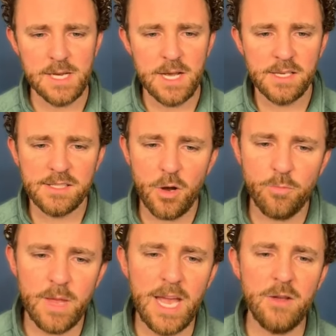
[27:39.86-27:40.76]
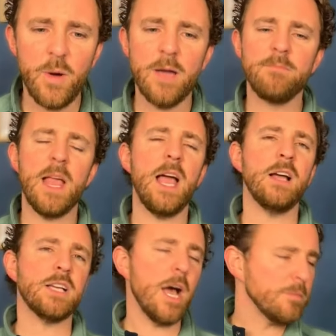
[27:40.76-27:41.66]
So anyway,
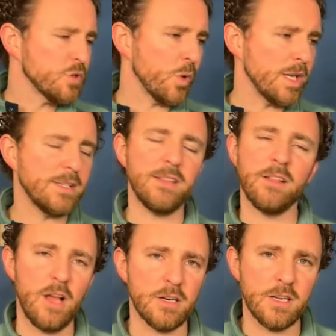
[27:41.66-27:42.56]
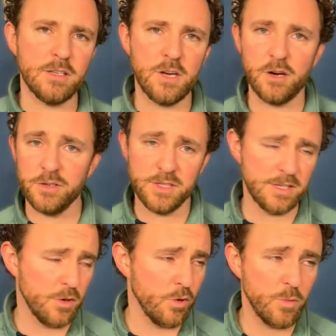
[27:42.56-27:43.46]
come join us in the Locked On Tar Heels
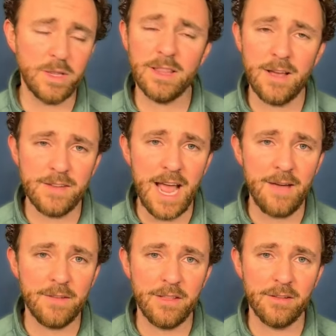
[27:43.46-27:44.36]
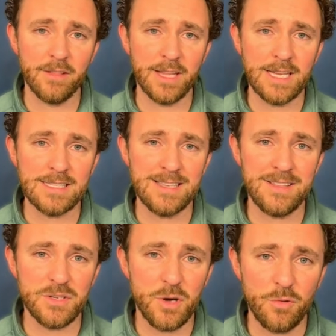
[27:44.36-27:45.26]
Discord. We'd love to have you there. The link is in the
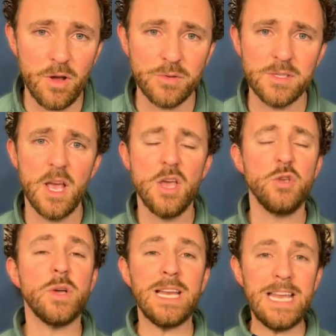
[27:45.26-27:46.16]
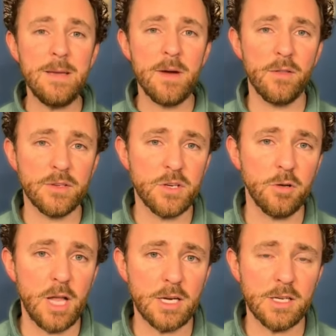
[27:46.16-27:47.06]
show notes. You can email the show,
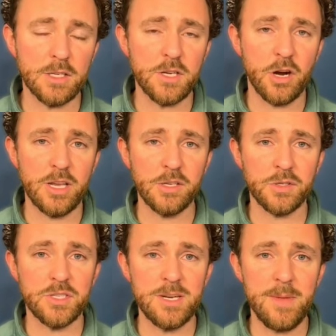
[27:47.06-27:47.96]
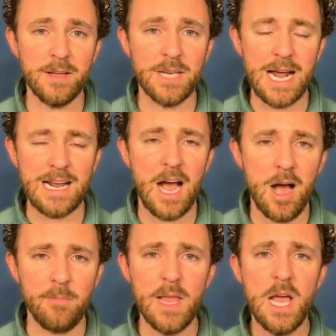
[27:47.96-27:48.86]

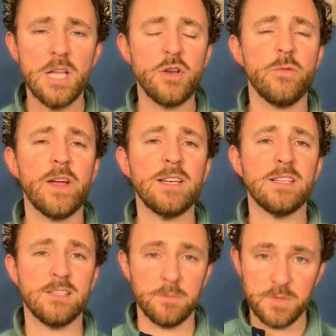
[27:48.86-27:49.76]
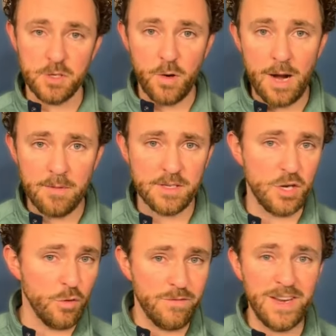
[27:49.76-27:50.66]
lockedontarheels@gmail.com. Don't forget to subscribe to the
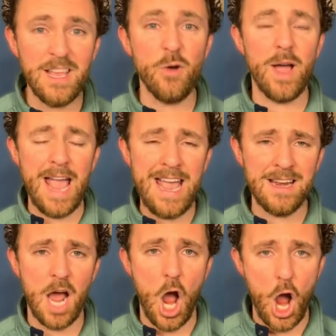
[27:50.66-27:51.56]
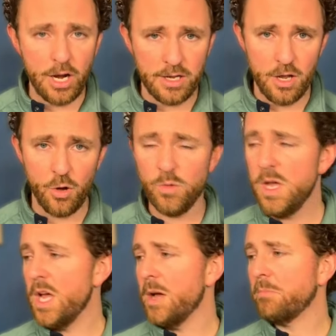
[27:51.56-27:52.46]
show, video and audio.
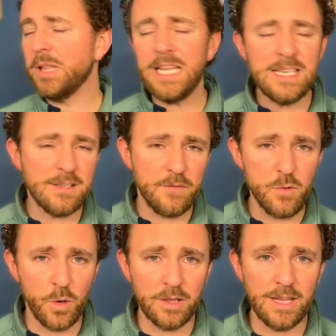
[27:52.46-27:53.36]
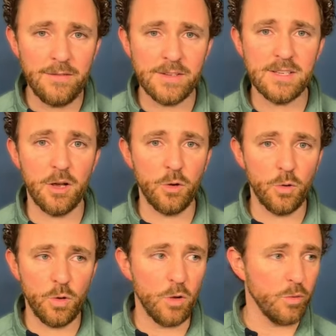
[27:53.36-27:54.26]
Please, if you would, leave us
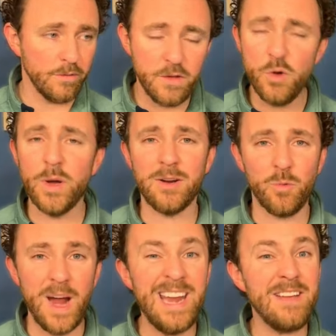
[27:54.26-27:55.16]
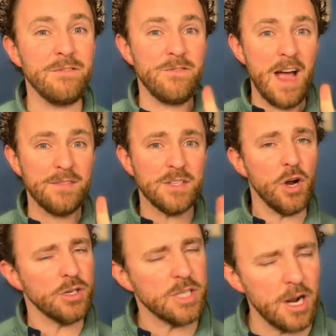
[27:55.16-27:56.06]
a review and a rating. 5
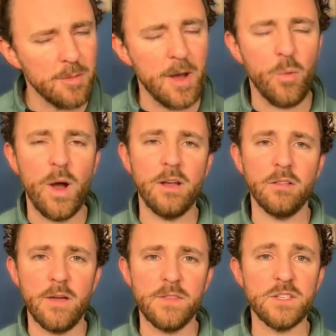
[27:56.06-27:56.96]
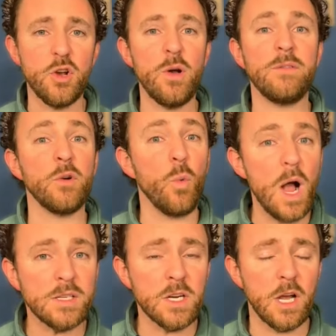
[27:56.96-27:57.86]
stars. Talk about why you love the show. If you're
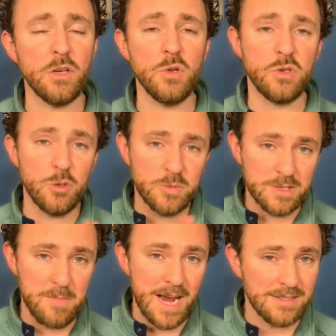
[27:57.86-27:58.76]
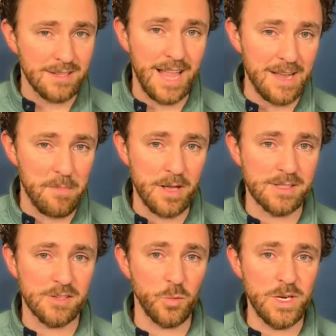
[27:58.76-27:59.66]
watching on YouTube, smash the like button
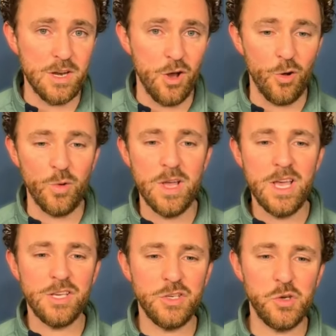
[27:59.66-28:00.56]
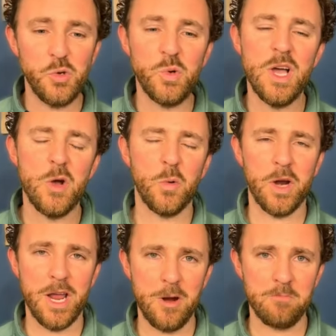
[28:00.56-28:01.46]
so we know you were
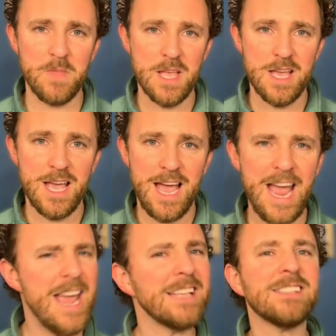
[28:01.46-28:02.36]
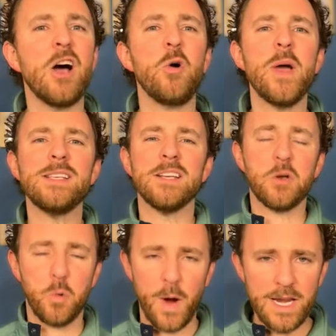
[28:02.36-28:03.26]
here. Hey, it's always a
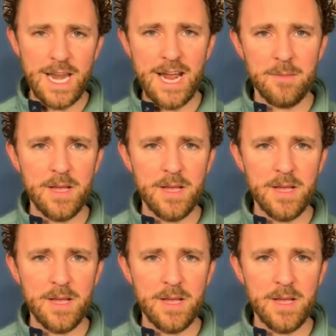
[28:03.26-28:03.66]
great day to be a